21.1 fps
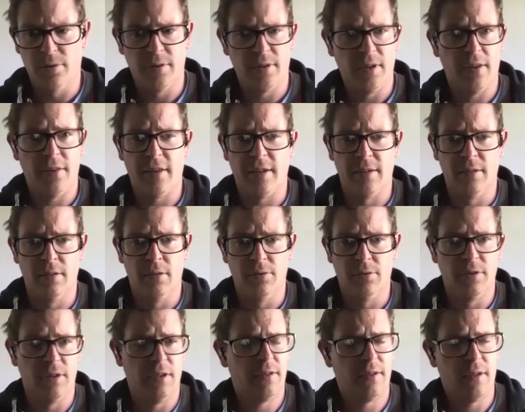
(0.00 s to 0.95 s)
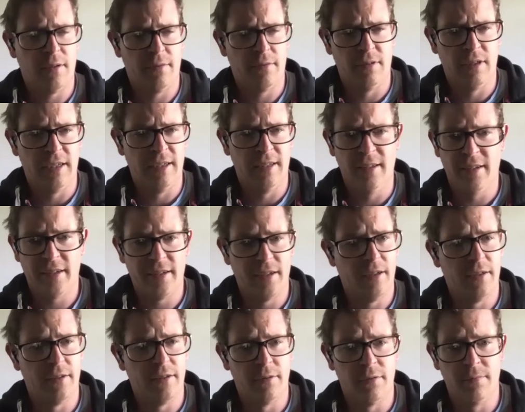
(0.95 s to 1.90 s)
I think Logic's currently like
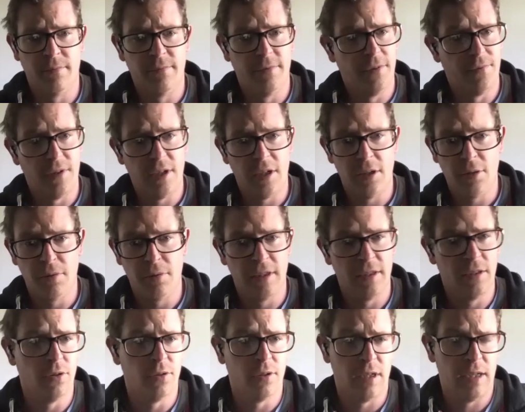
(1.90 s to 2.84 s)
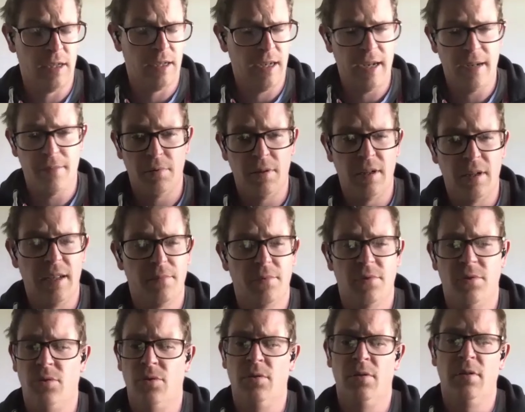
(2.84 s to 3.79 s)
150 quid on the Apple App Store.